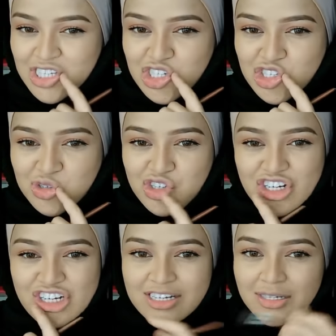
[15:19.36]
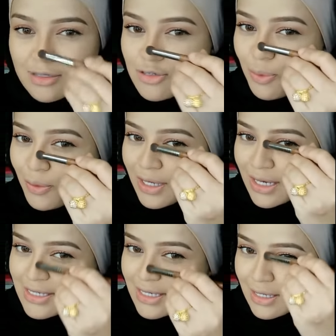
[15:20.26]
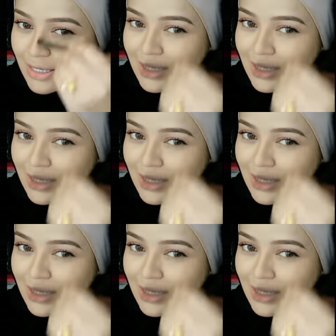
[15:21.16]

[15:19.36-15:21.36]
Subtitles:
Ish, lot lah ada loose powder kat sini.